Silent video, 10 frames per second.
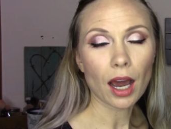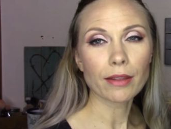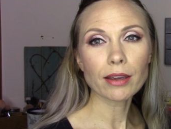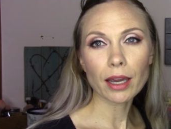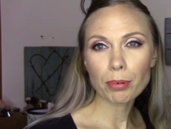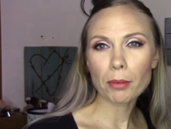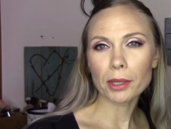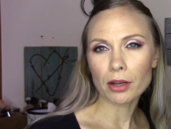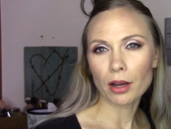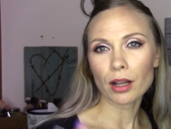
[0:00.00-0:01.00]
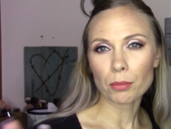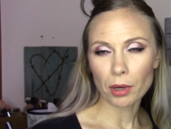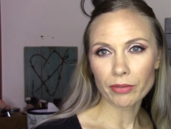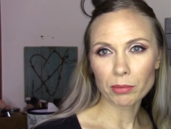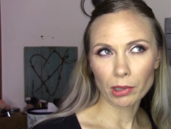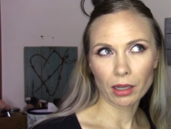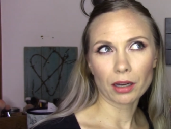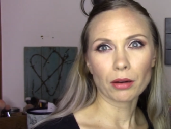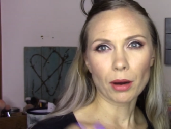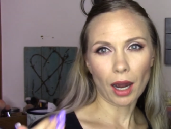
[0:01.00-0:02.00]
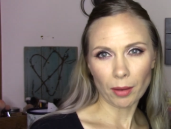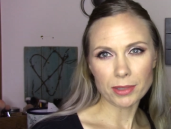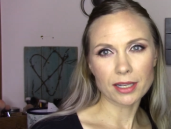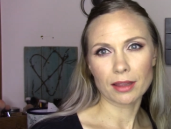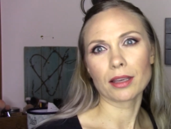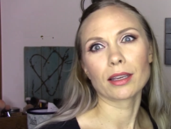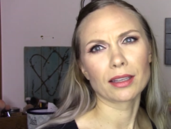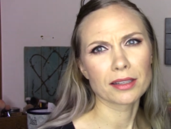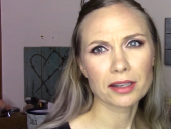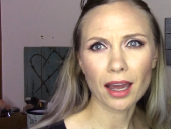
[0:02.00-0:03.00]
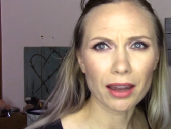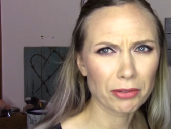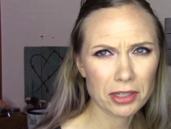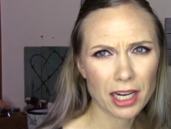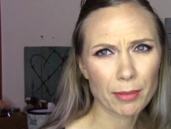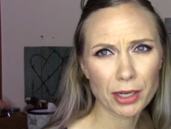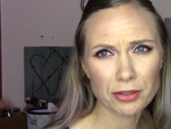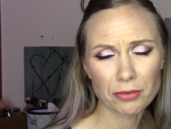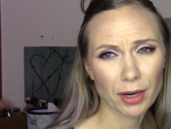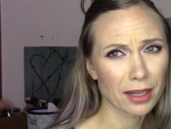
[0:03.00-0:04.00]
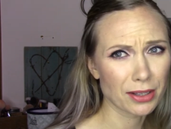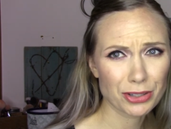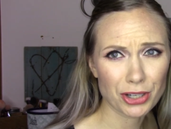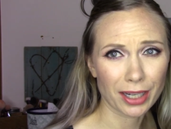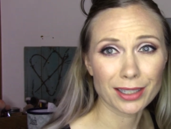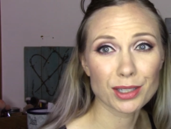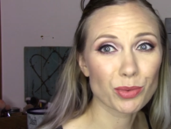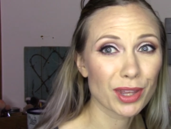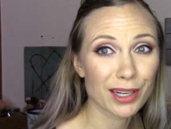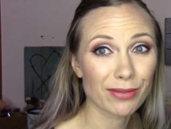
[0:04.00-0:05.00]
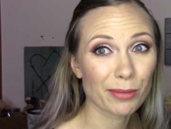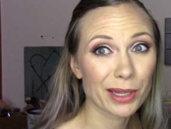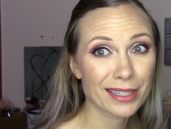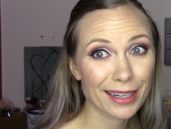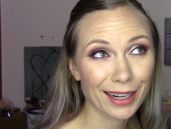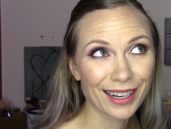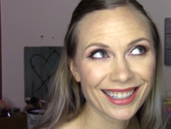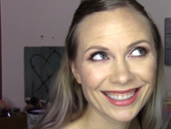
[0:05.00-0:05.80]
I think I probably call above and below opposite things every time I do one of these check-ins with a different mascara.